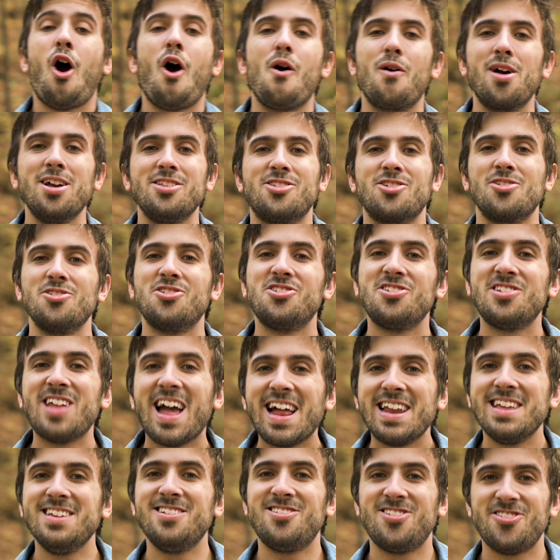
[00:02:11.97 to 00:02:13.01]
Alright, so
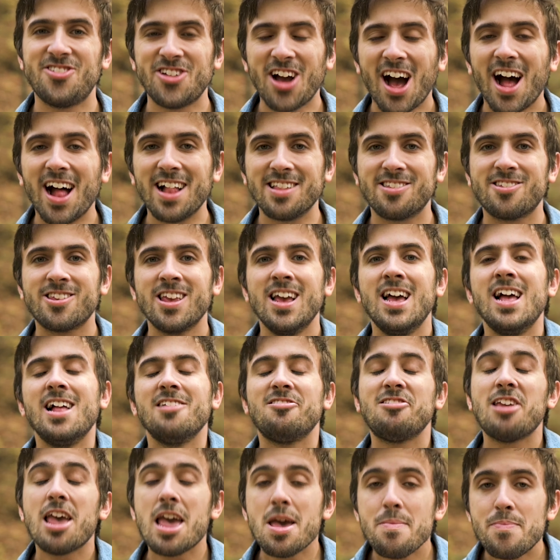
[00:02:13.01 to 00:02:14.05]
steady shots.
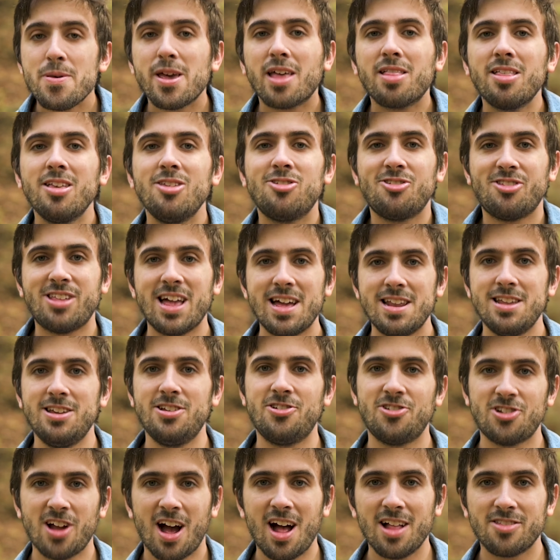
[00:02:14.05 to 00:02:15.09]
Typically steady
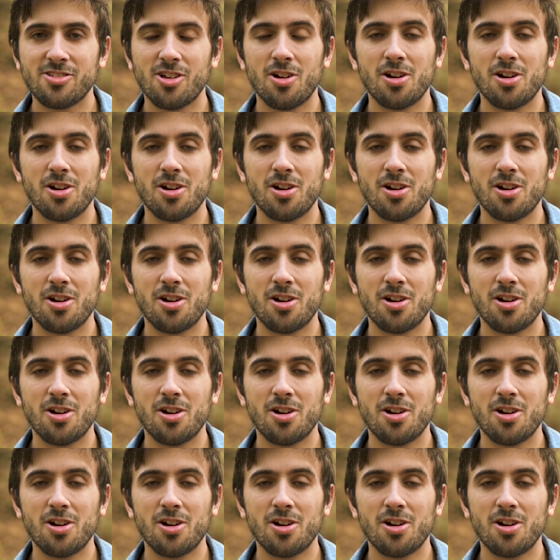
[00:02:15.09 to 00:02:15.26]
shots